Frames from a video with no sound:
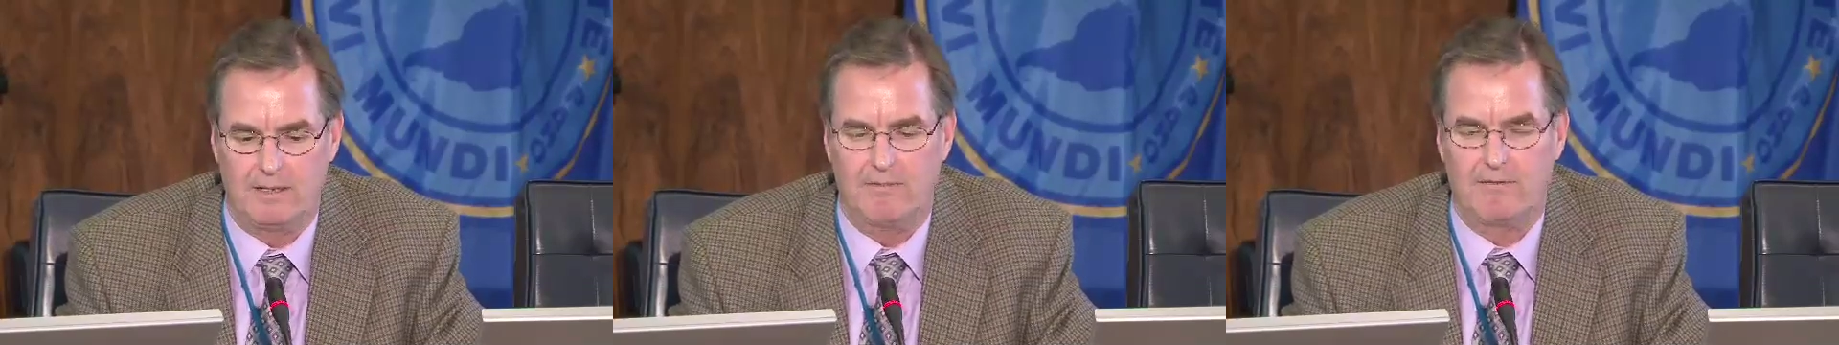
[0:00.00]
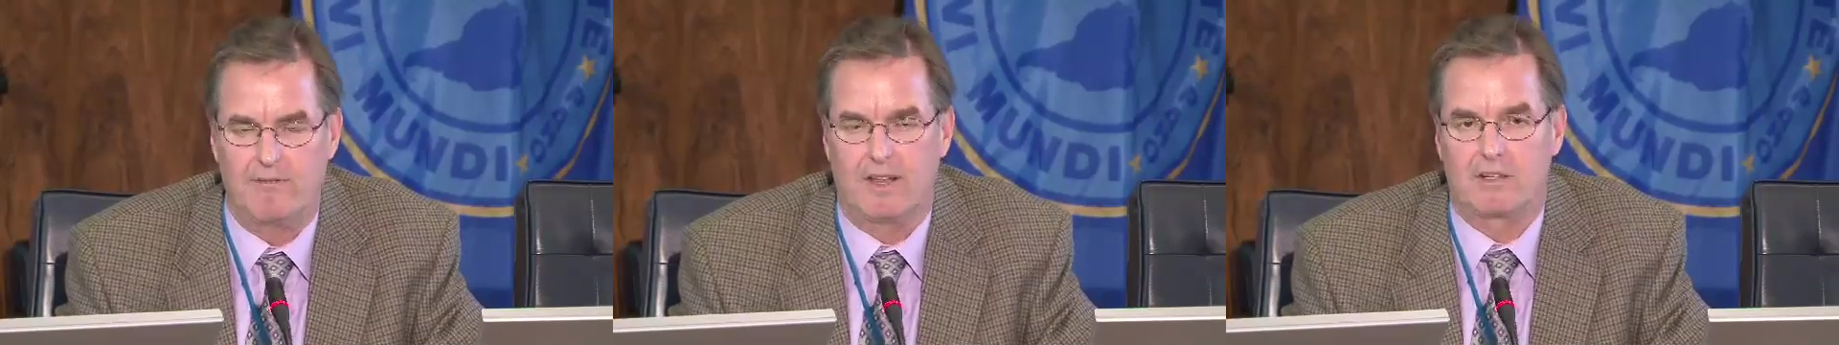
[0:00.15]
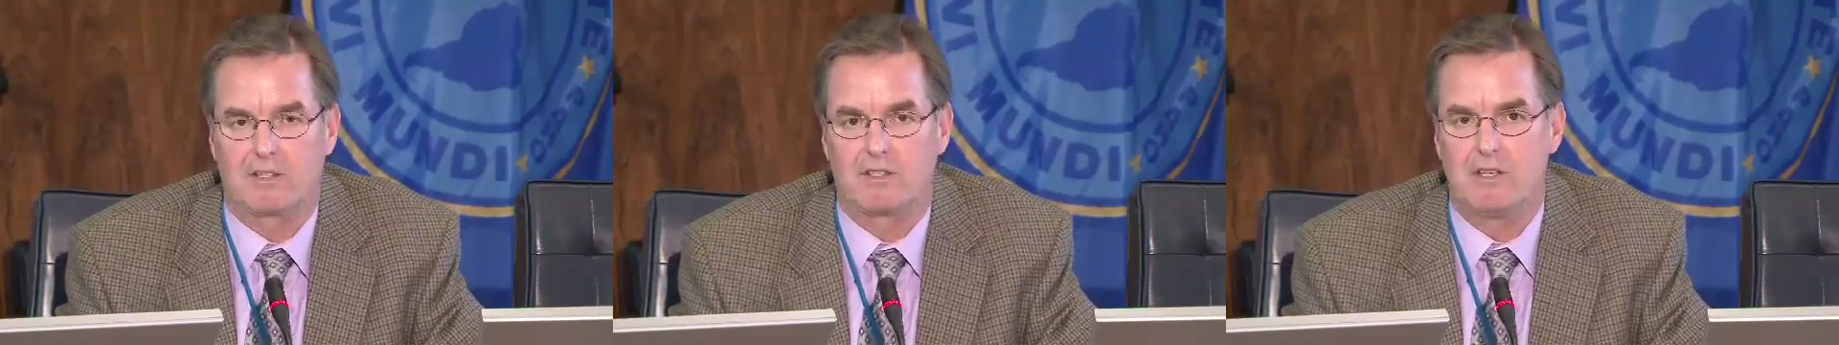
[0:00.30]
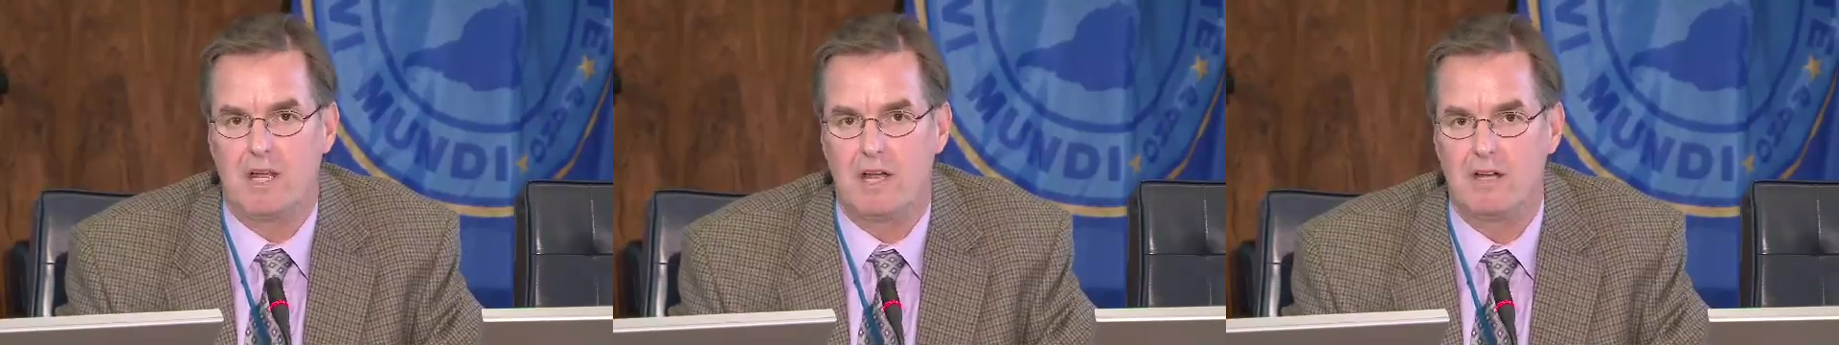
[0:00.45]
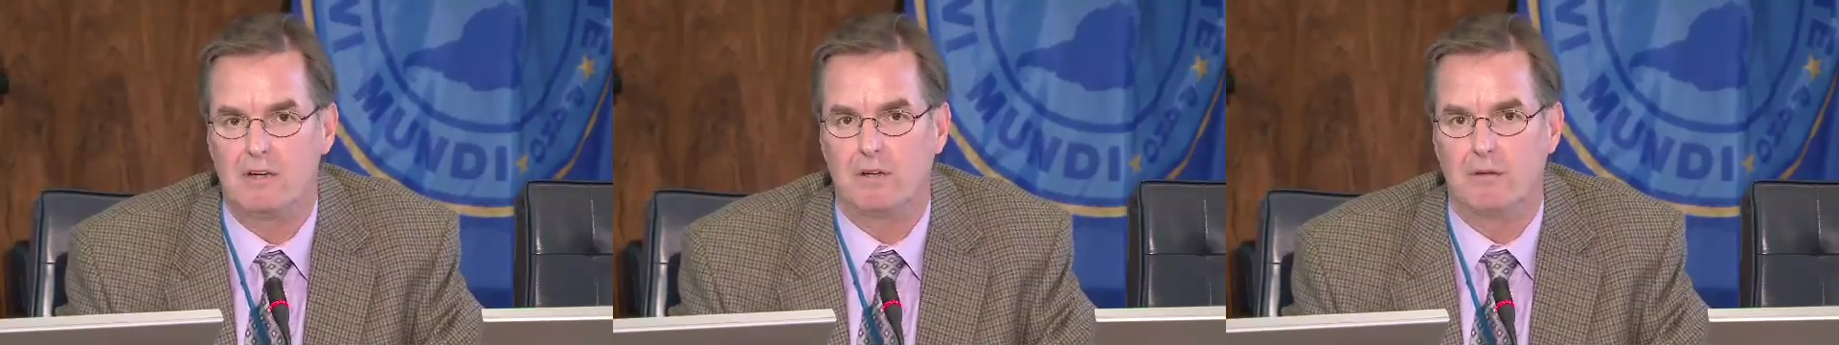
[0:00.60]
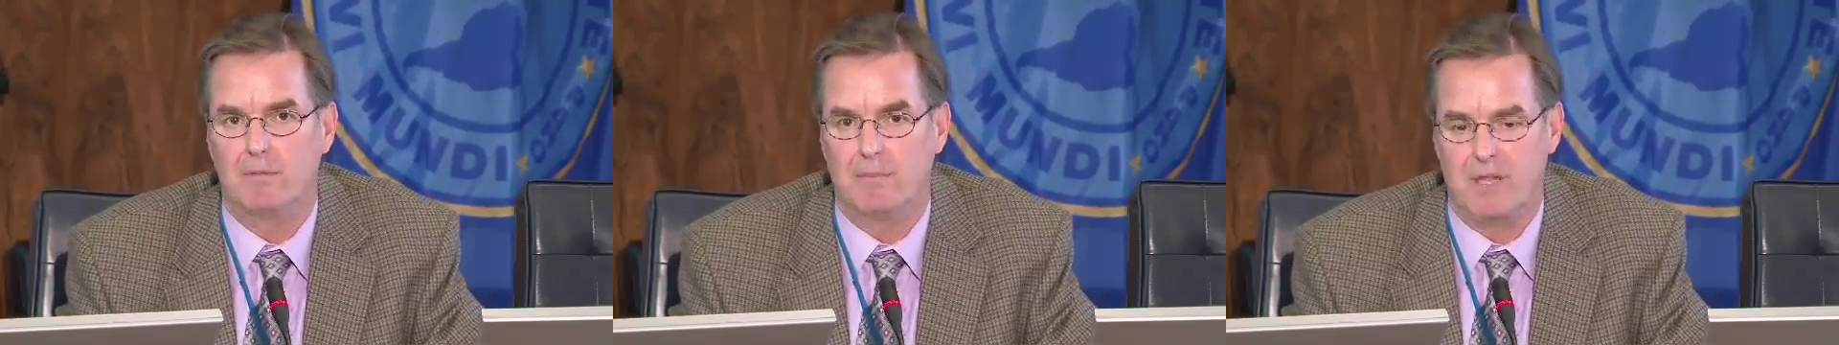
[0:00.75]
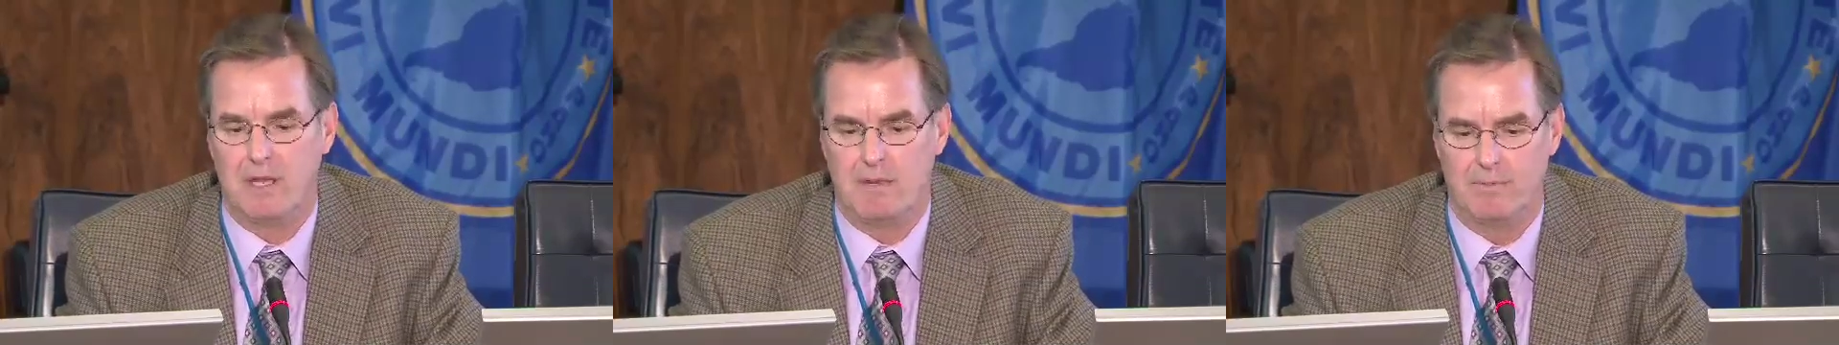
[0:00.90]
infects
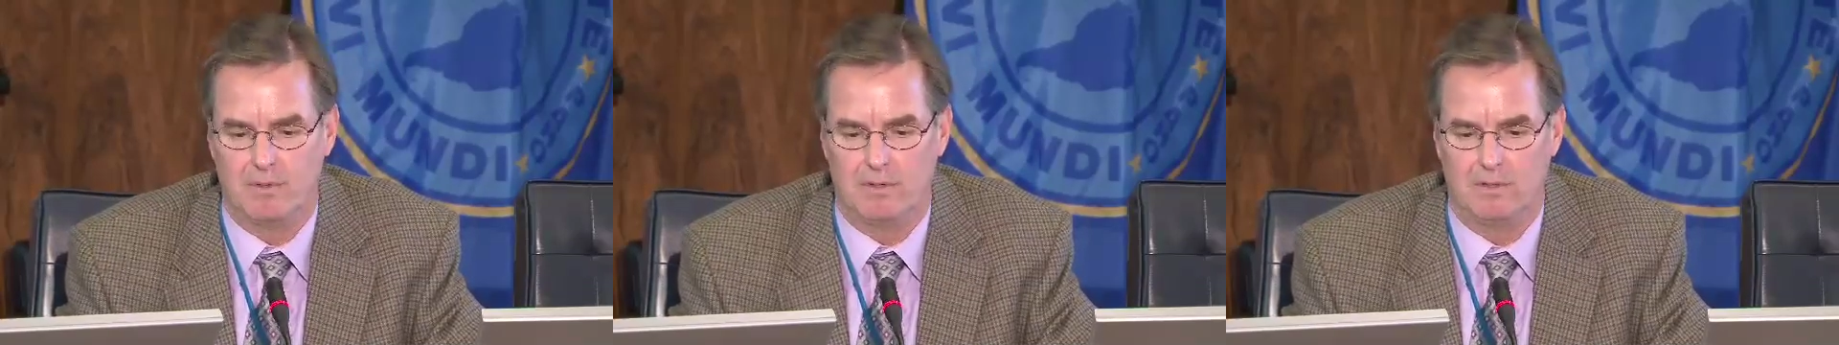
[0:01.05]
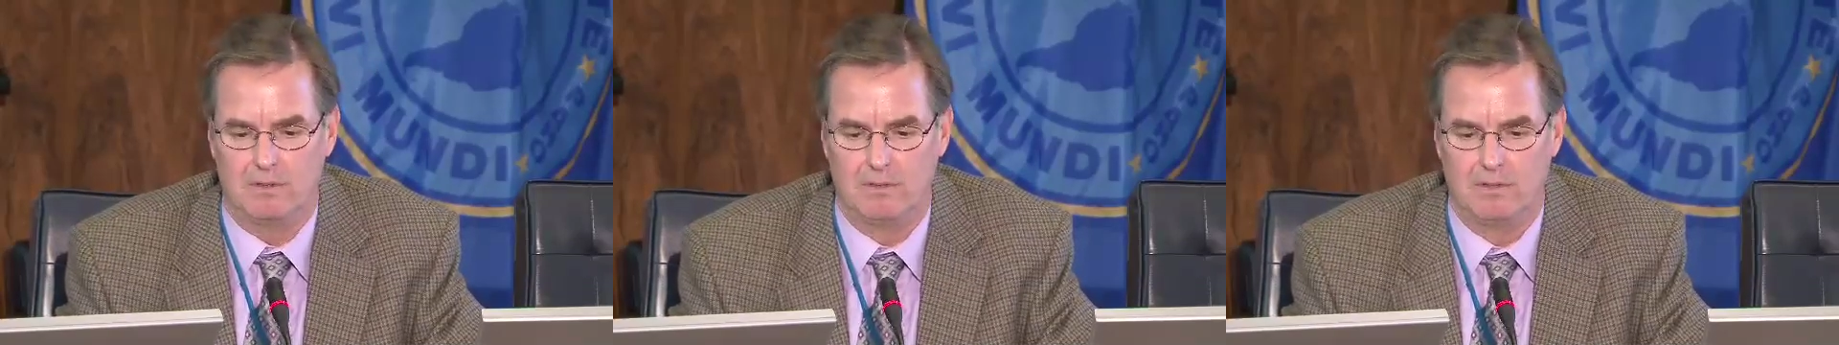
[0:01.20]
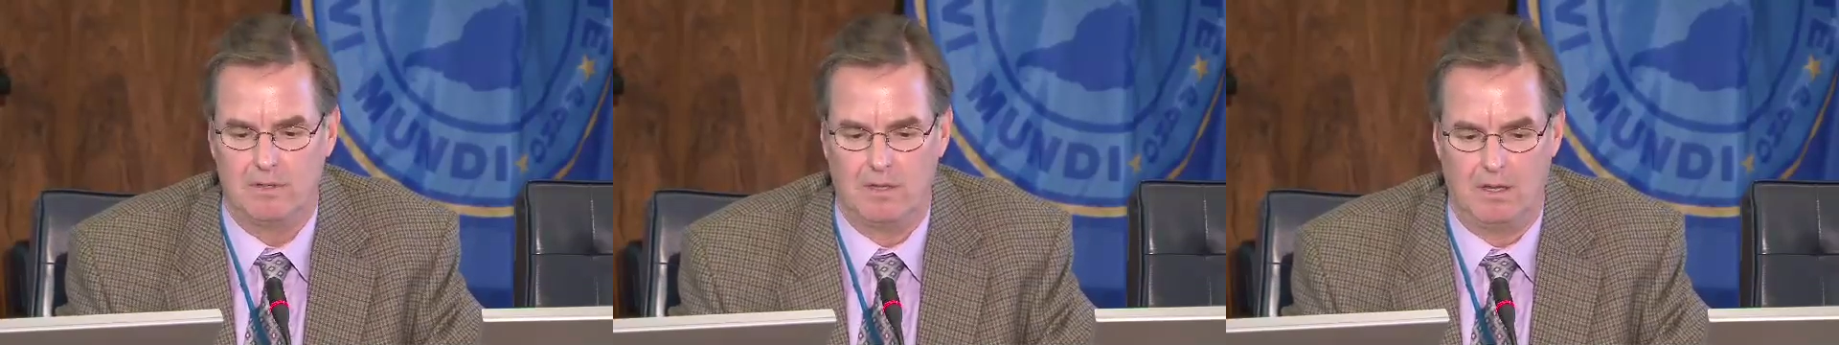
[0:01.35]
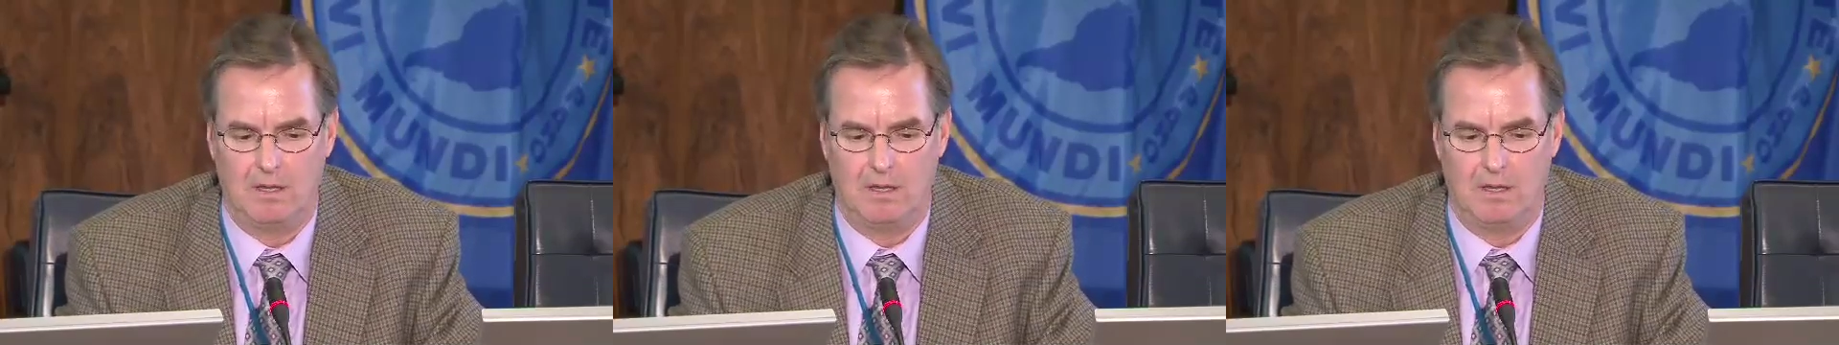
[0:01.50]
younger people.